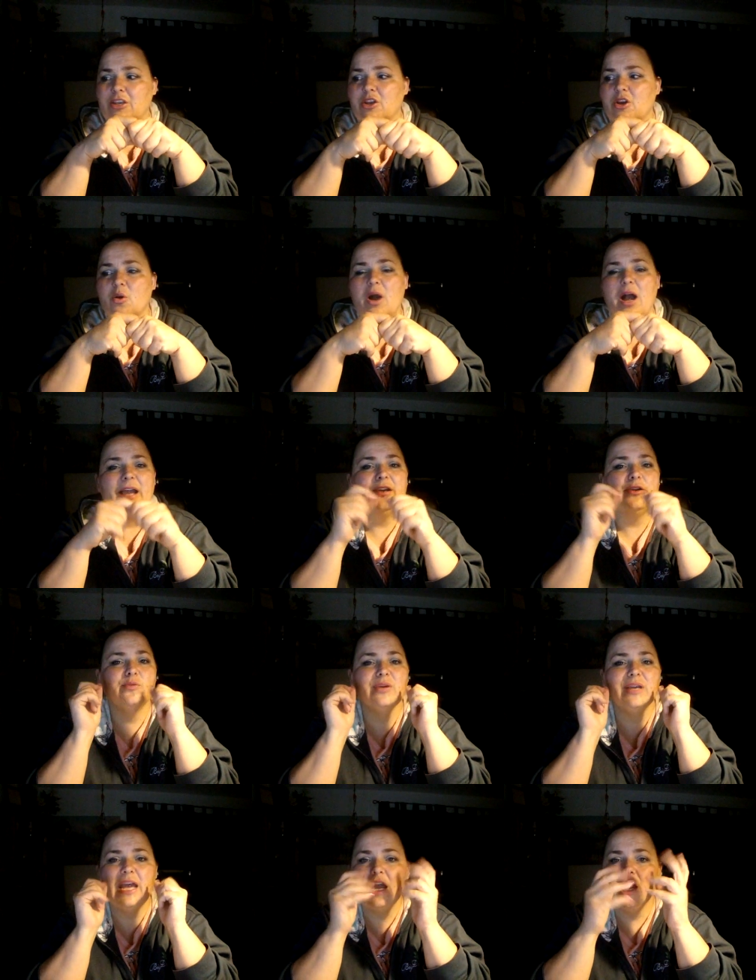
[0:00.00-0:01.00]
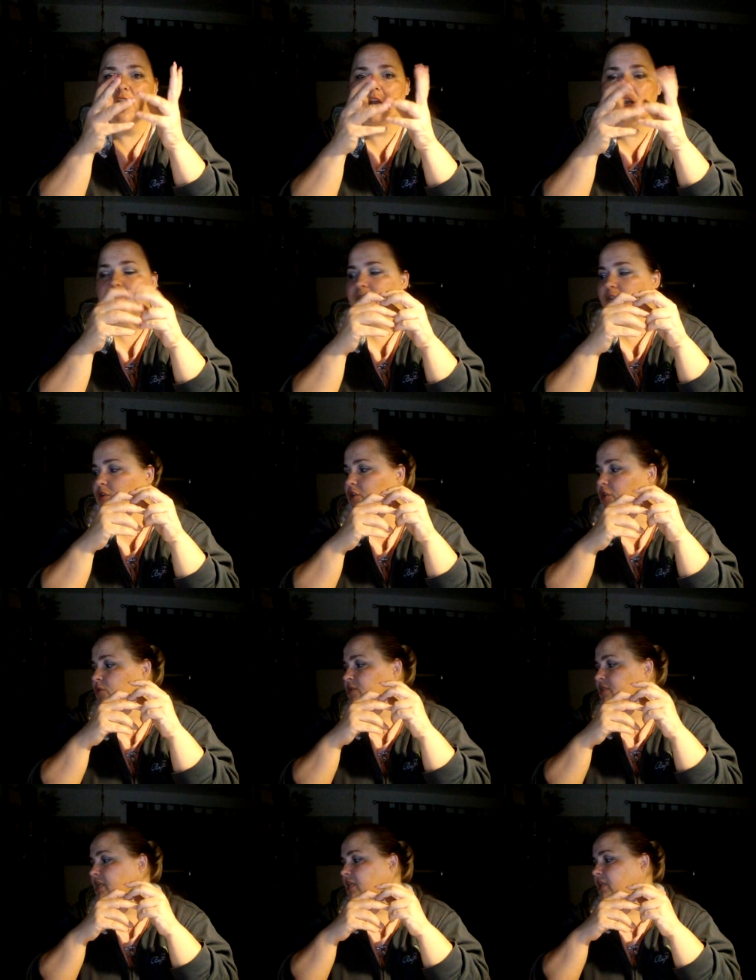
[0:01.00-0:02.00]
You know, I don't care if you're
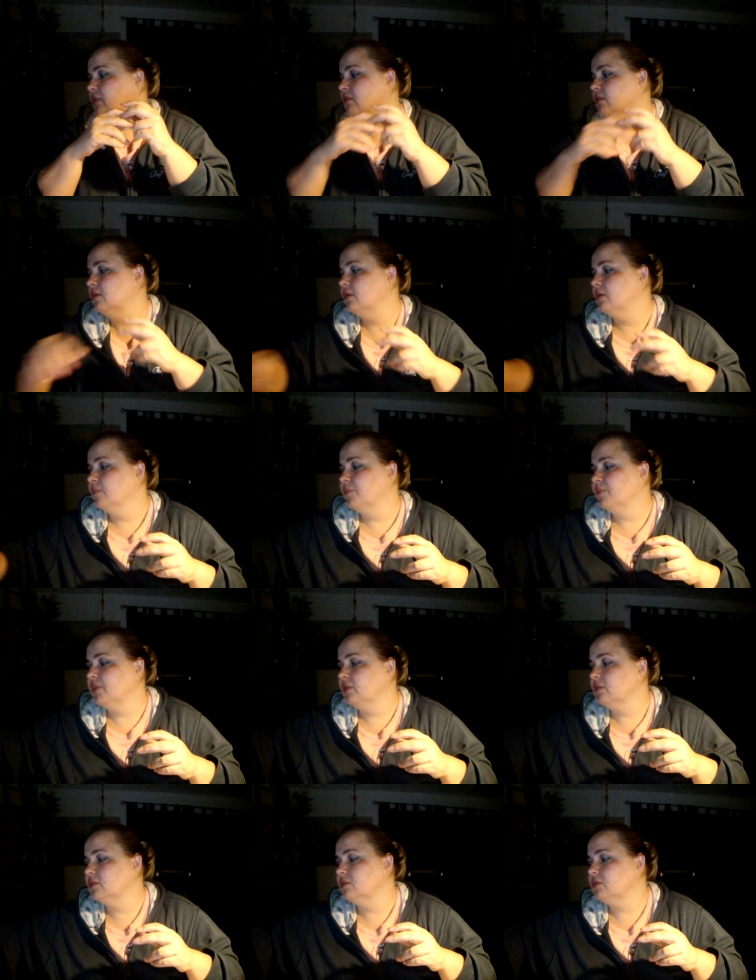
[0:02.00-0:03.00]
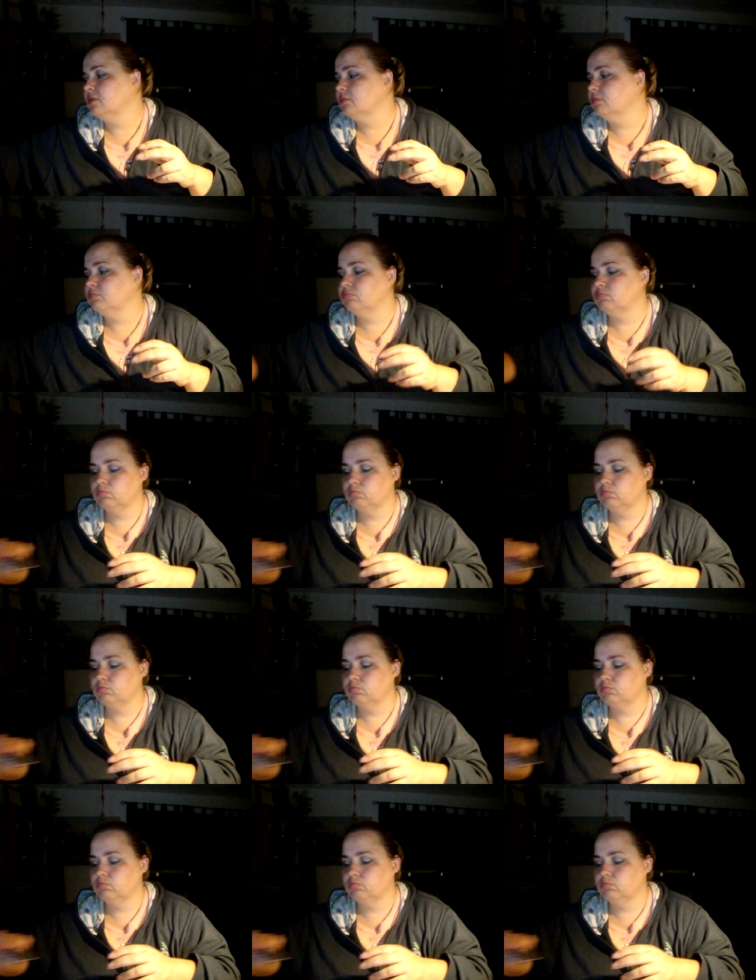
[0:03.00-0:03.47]
using the little